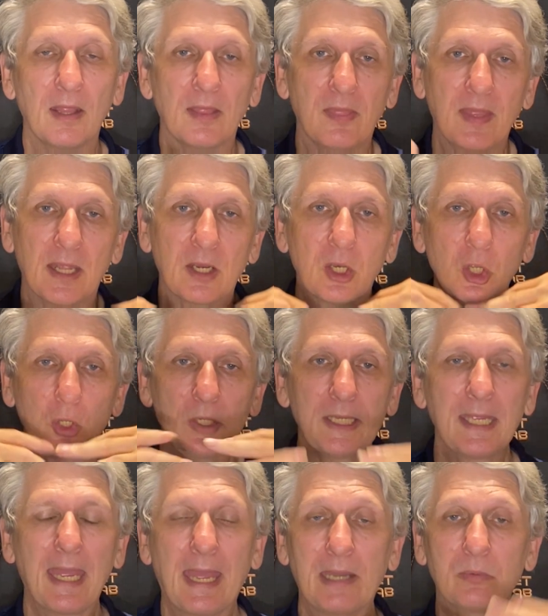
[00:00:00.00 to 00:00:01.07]
They're learning
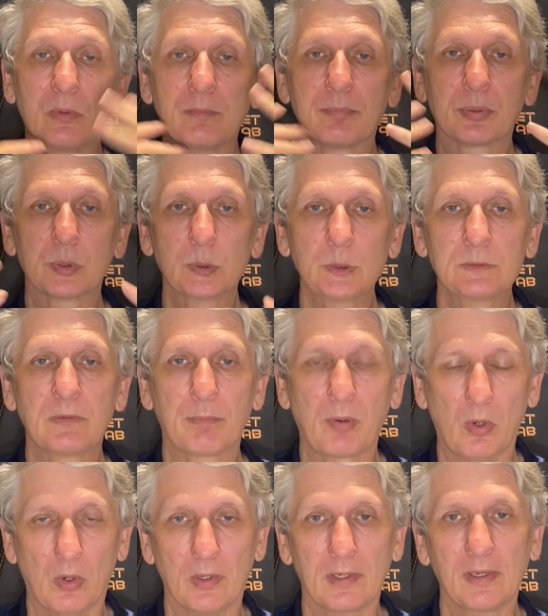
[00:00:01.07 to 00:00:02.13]
how to improve
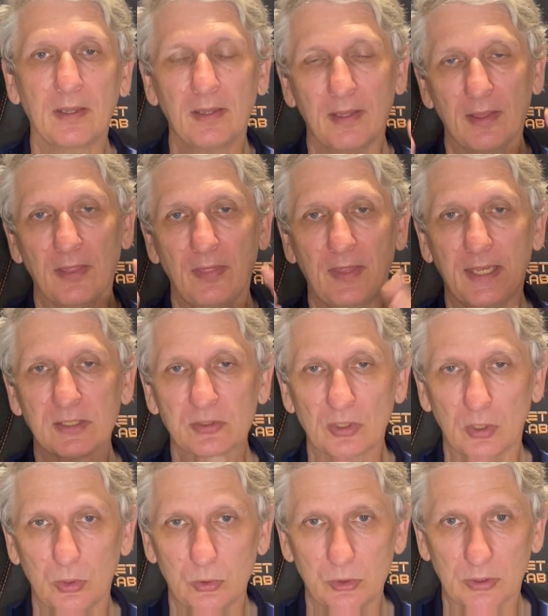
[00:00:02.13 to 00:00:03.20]
upon their
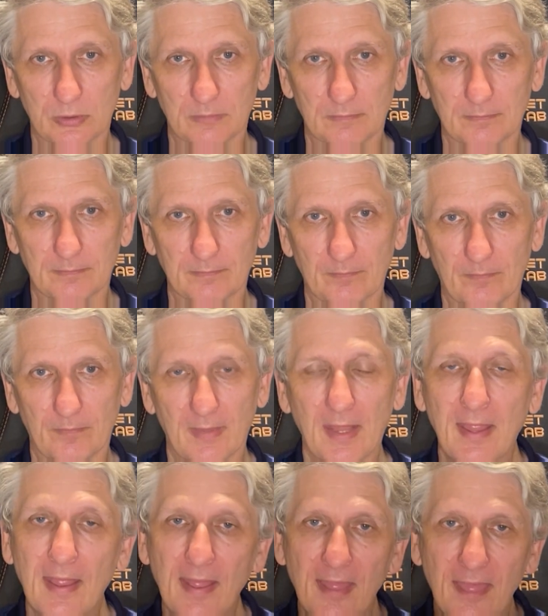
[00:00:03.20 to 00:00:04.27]
solution.
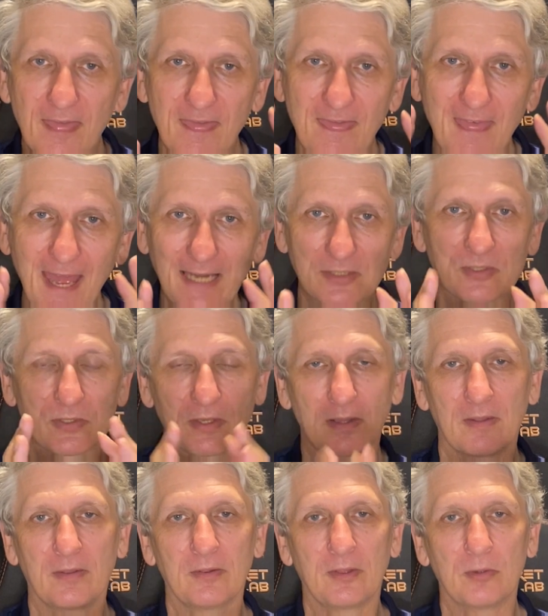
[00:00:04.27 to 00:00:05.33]
That's
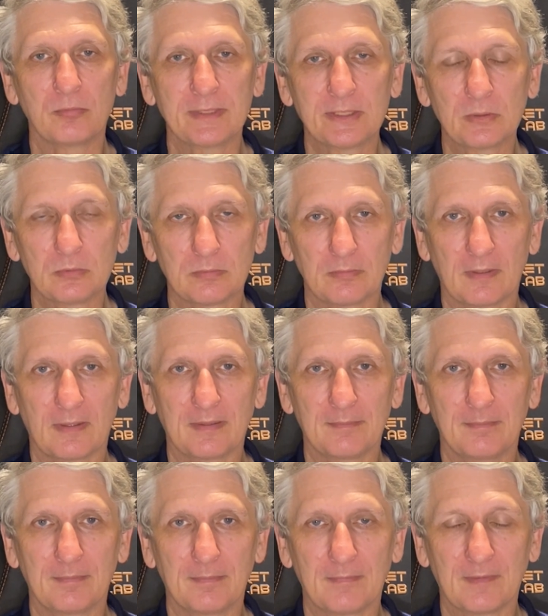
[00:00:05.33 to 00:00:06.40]
the real
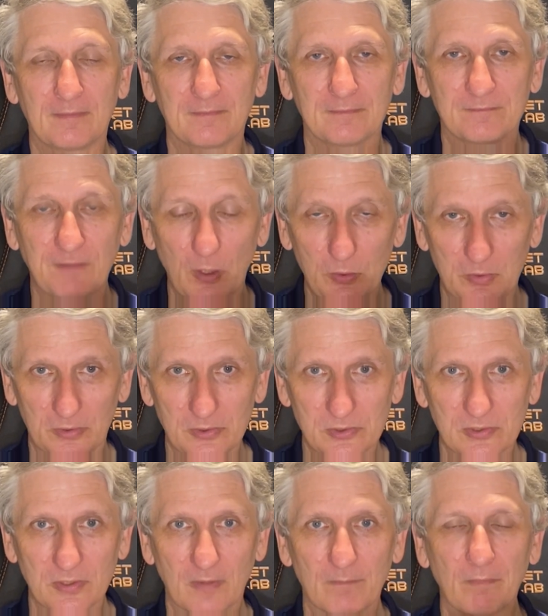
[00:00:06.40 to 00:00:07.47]

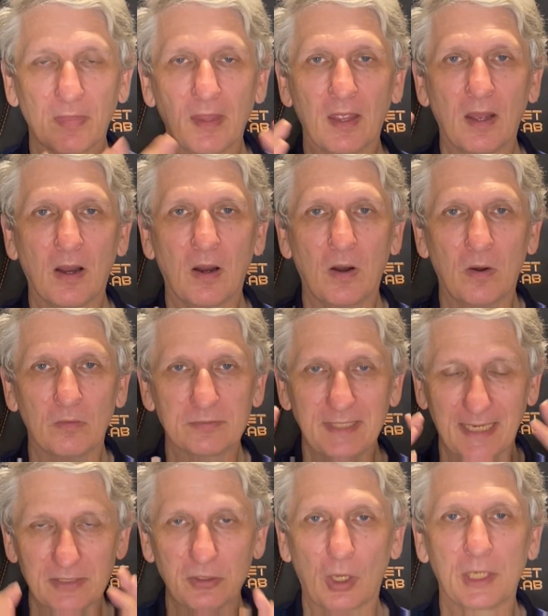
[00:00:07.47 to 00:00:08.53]
focus of
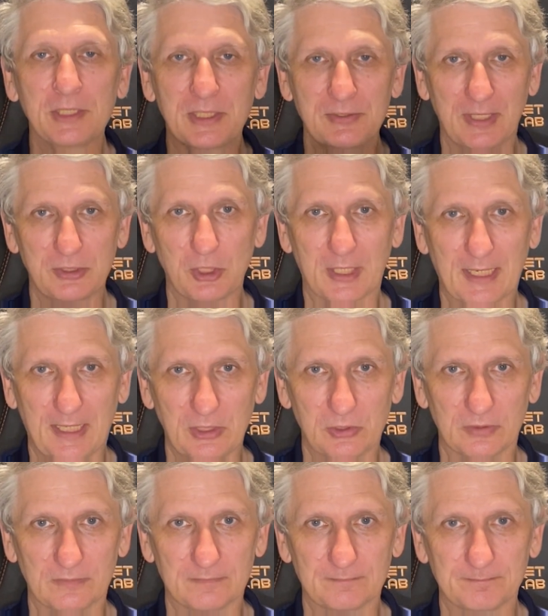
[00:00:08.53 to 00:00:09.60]
technologies
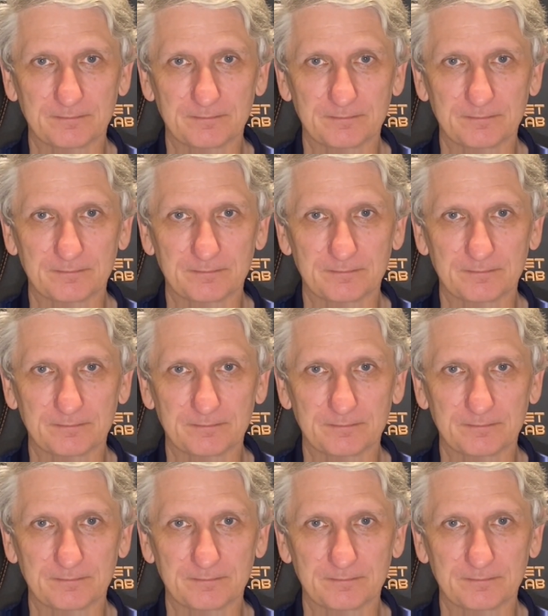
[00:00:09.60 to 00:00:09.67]
education.